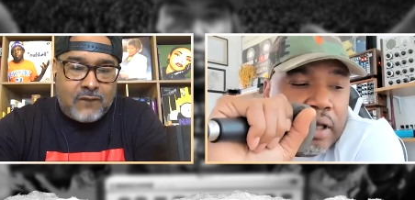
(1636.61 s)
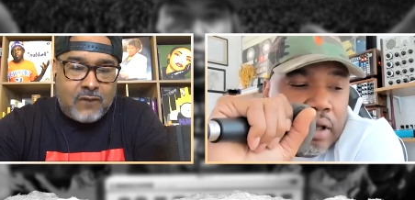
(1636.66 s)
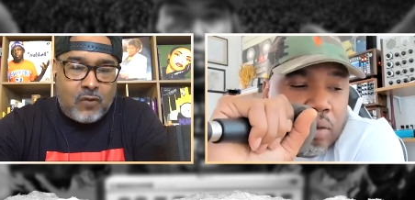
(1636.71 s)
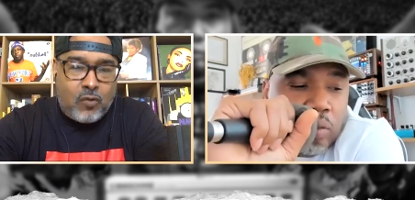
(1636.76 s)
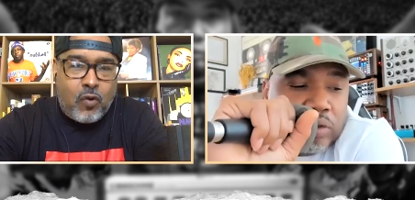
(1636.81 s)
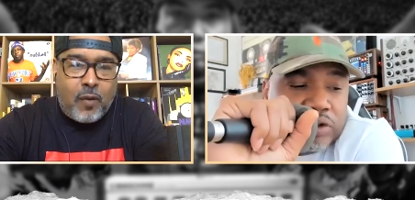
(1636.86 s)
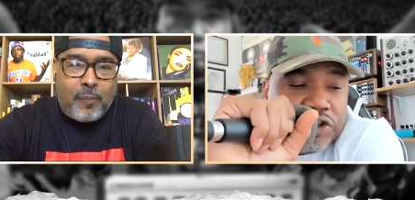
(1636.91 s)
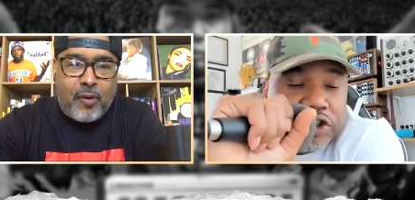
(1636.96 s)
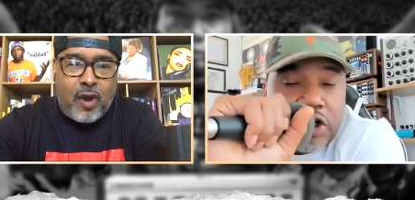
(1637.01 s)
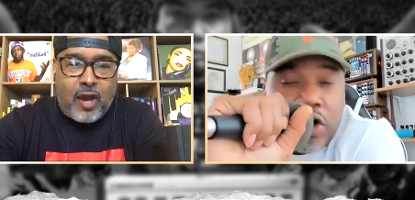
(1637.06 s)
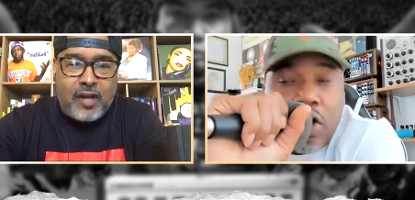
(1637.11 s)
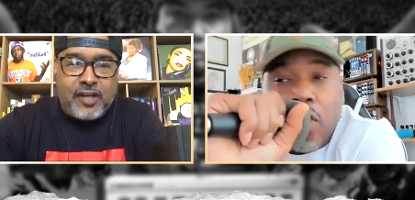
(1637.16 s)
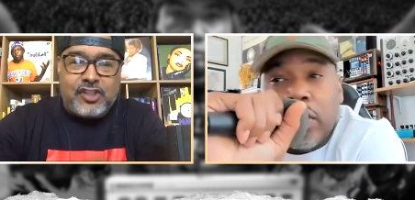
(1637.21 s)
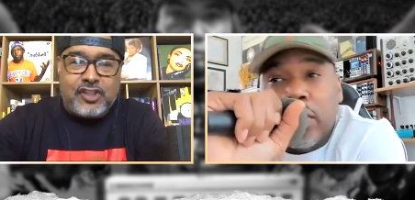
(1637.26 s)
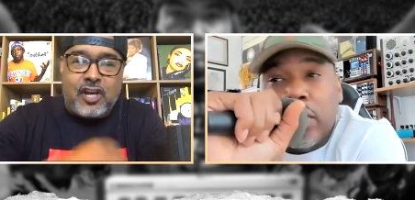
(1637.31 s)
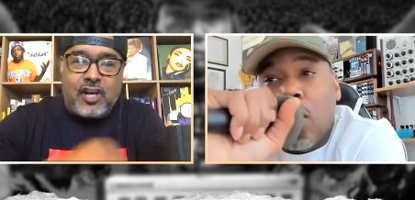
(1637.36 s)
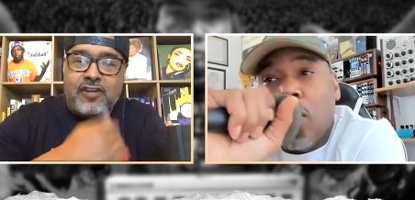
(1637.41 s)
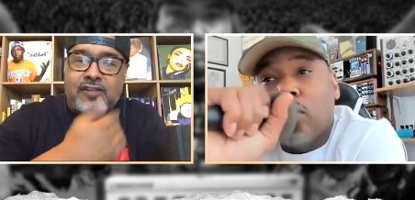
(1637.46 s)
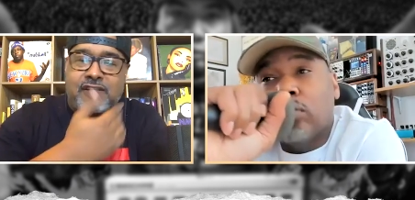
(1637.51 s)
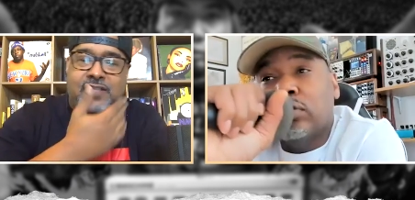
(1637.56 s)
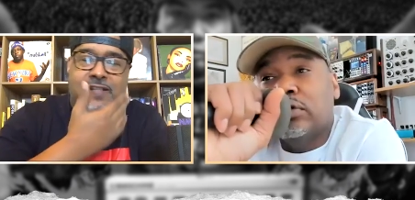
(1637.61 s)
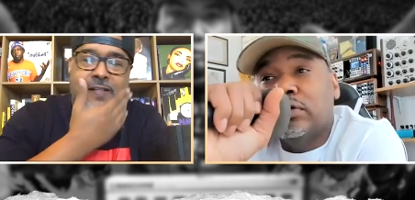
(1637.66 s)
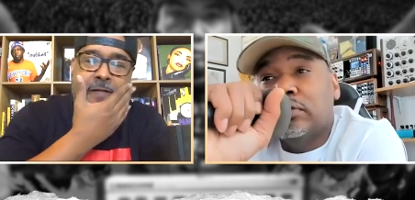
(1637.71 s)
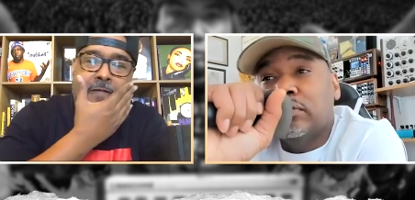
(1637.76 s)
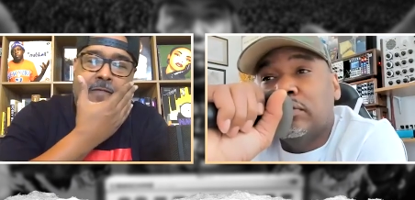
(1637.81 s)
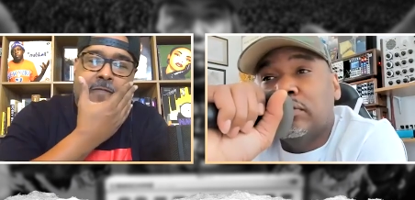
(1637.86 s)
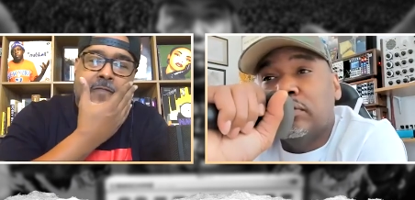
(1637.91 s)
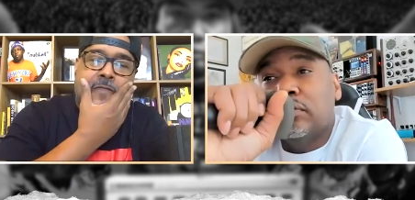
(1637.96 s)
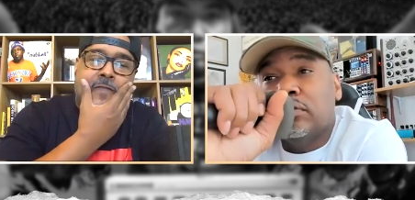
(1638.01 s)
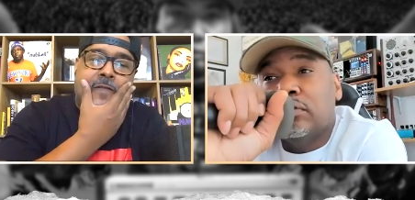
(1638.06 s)
Speaker 1: What part of Jersey? Hold,
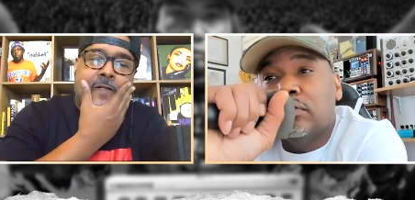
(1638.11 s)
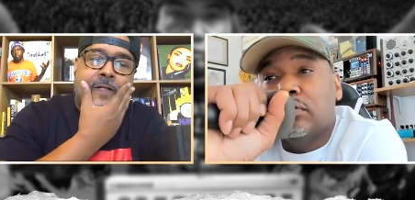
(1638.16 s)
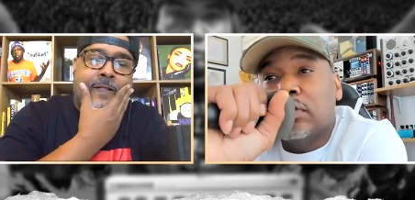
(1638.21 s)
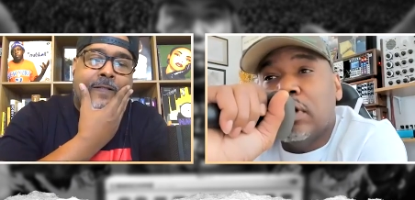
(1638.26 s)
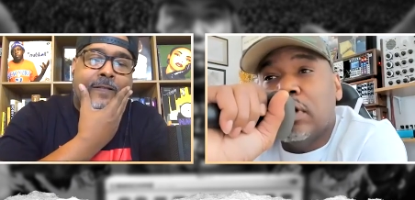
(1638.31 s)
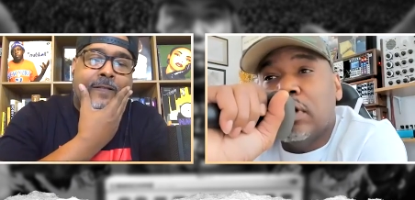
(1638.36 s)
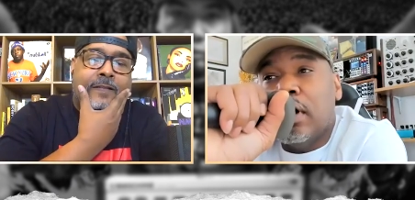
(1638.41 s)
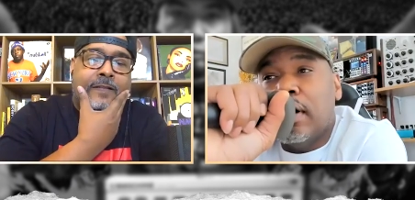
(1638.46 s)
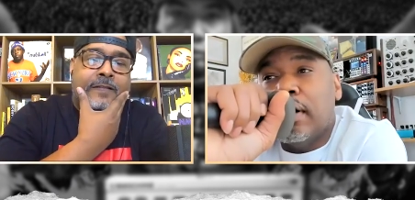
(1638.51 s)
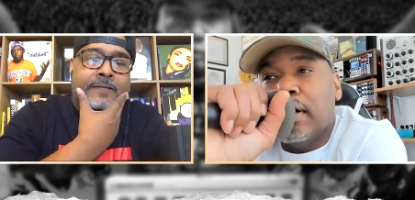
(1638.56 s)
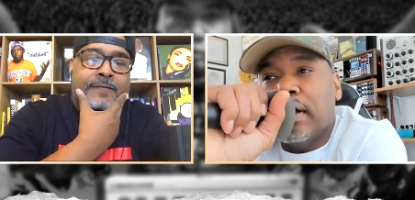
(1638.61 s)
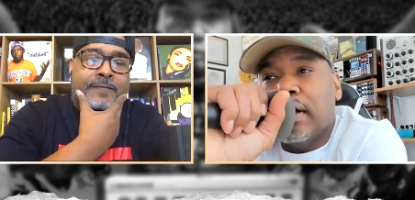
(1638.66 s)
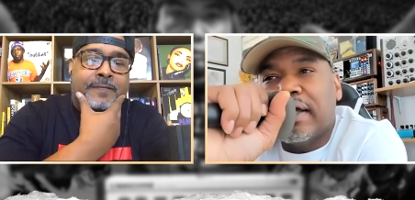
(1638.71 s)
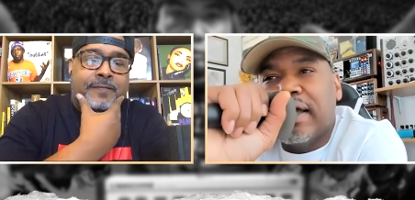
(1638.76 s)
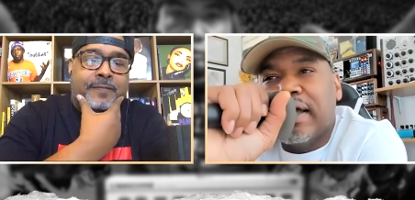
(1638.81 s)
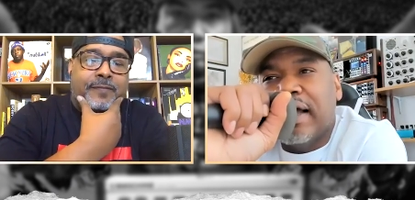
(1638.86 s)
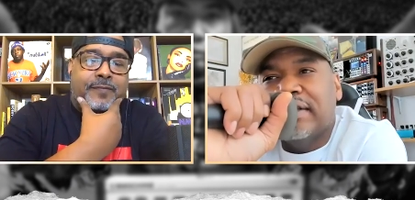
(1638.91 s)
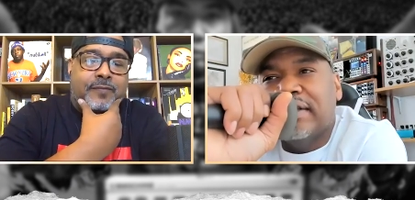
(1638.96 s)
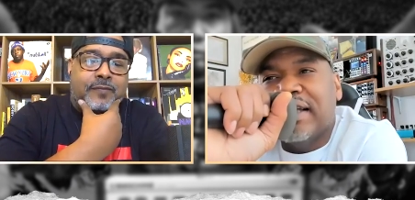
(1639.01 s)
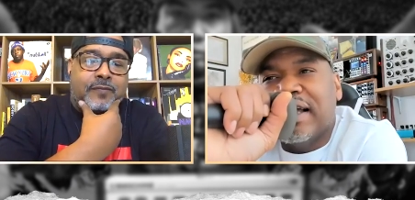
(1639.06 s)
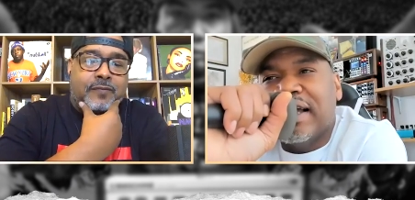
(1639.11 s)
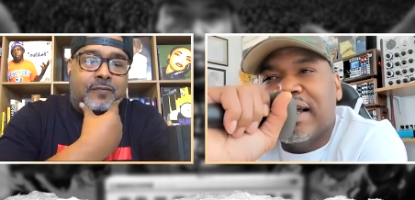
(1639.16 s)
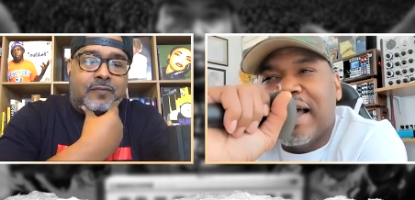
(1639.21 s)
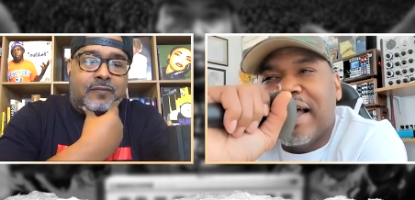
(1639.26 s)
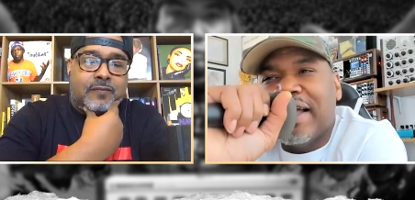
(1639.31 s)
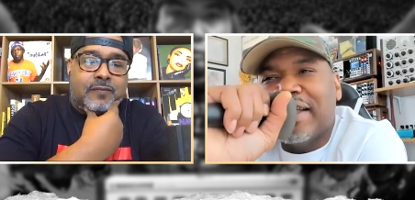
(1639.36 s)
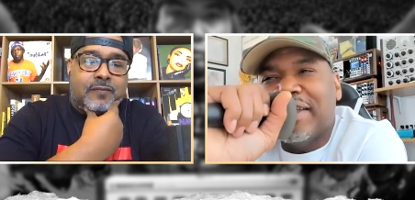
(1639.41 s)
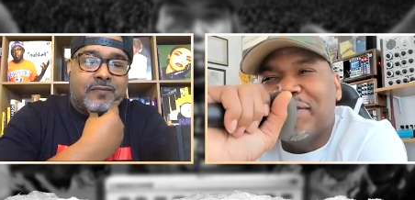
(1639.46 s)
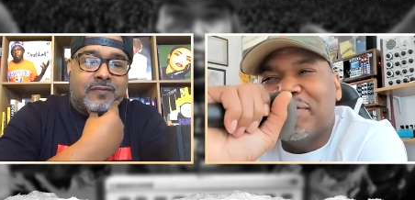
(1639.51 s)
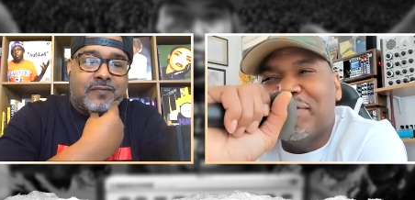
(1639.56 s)
uh, can't tell you
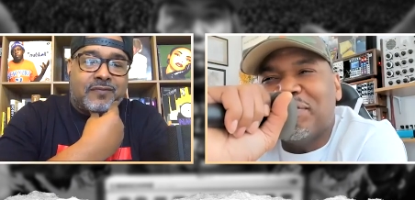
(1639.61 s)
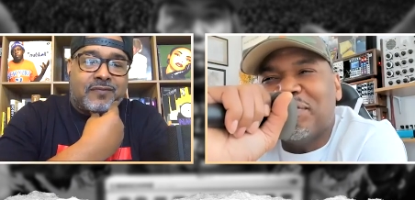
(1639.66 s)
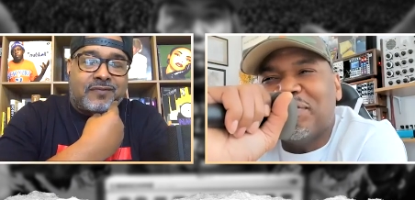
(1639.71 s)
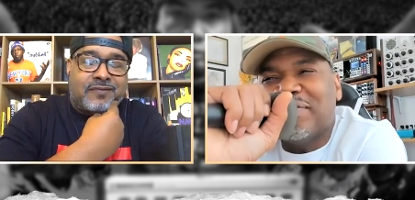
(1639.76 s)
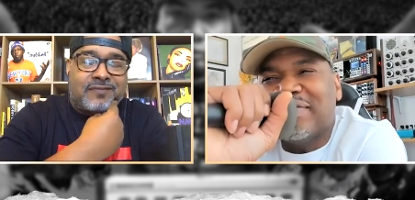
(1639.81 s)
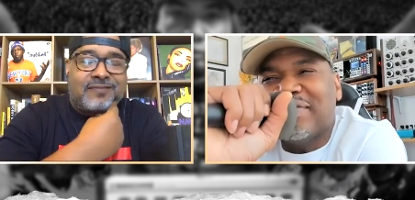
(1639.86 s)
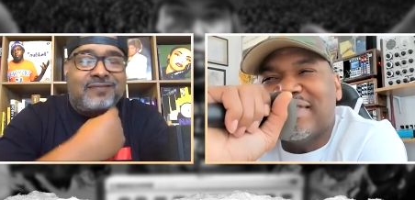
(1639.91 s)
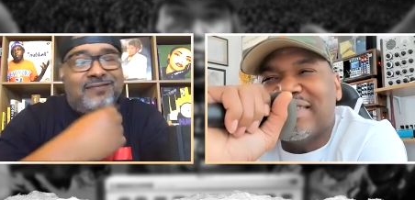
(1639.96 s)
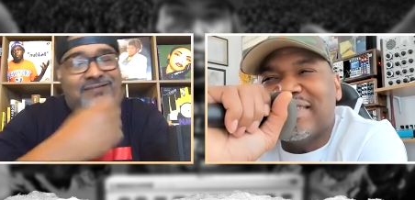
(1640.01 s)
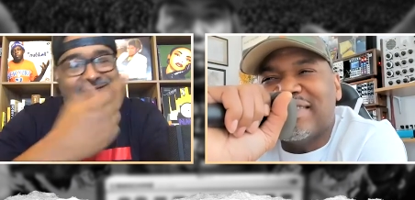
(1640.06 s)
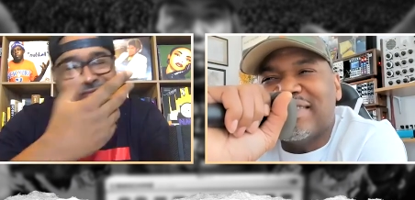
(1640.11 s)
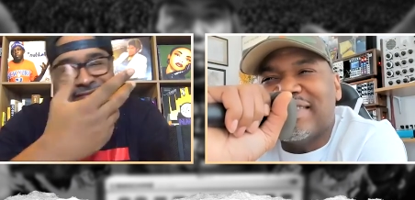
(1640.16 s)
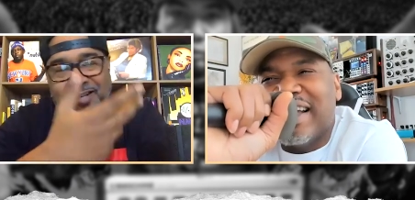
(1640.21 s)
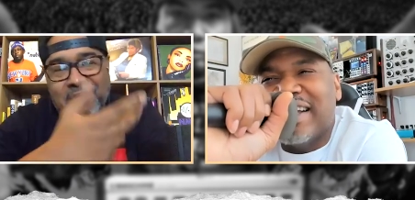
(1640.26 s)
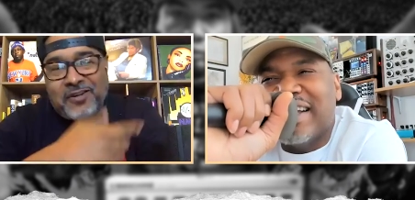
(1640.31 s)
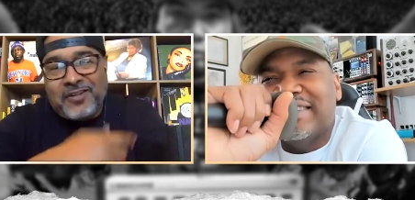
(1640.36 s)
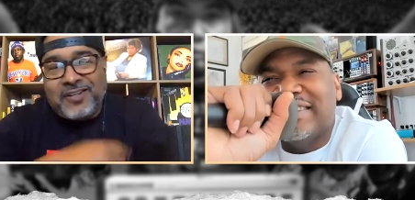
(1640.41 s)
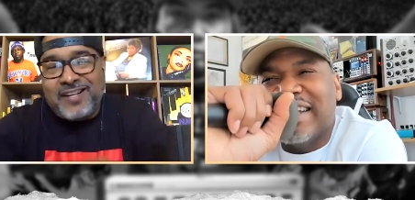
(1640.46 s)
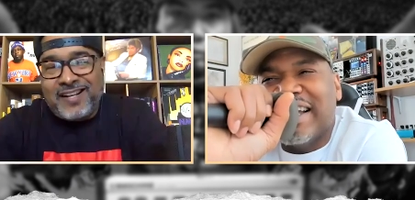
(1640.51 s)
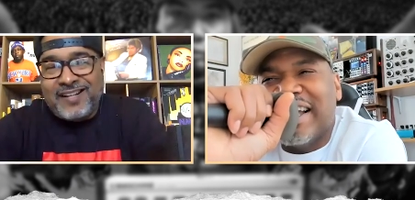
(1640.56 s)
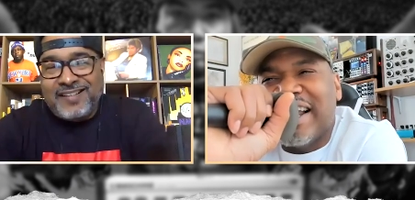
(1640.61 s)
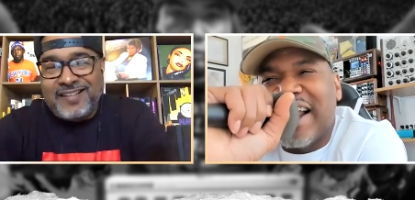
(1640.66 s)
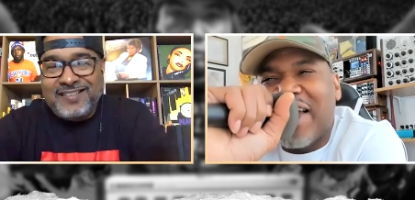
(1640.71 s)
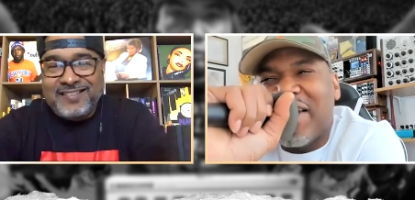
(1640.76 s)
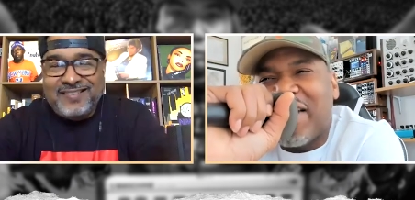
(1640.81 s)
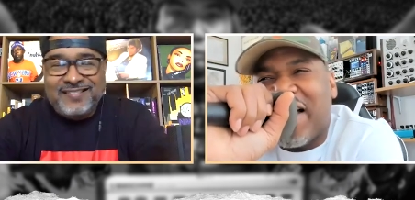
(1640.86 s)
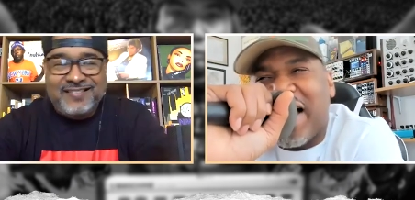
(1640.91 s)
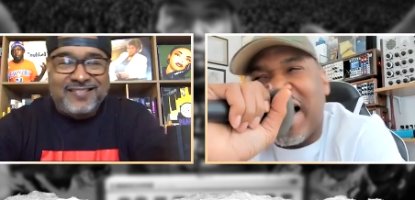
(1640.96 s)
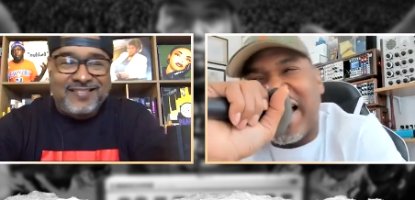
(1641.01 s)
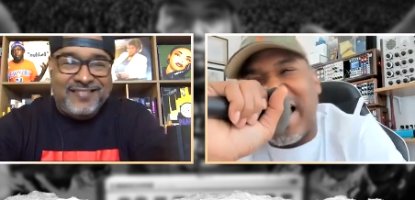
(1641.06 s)
that. Can't okay. tell you
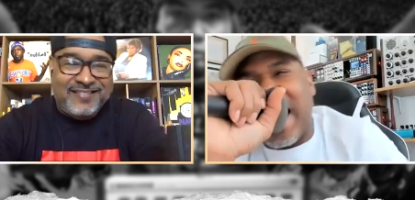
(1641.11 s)
that. I,